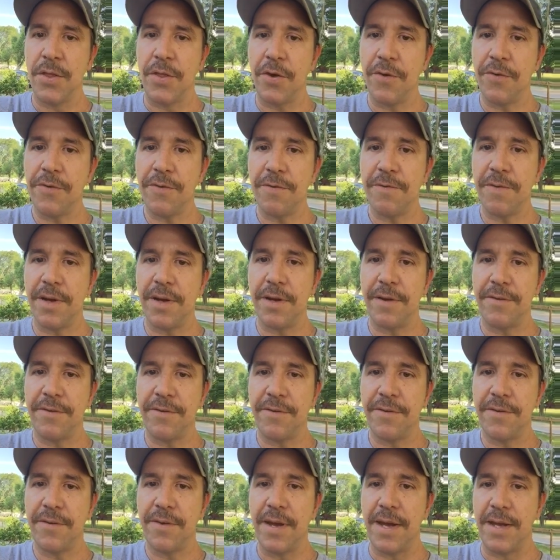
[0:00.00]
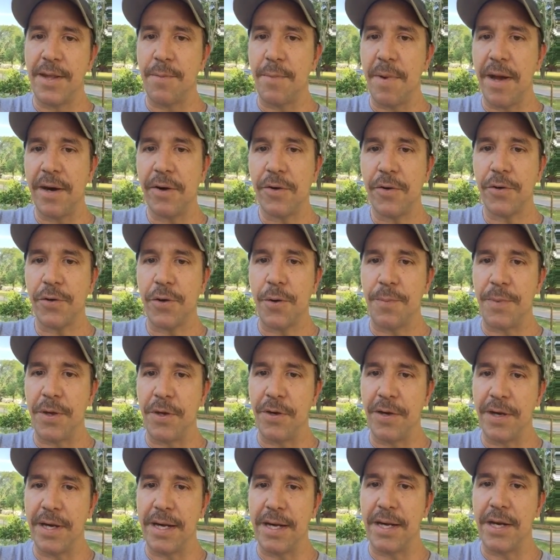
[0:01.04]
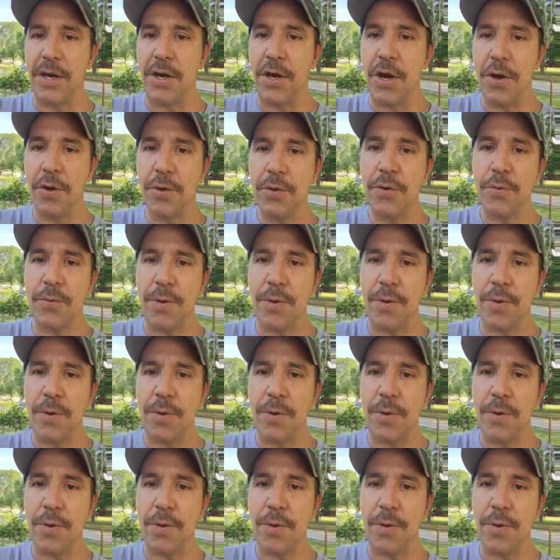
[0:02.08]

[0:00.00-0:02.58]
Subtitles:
Those of us in the medical community know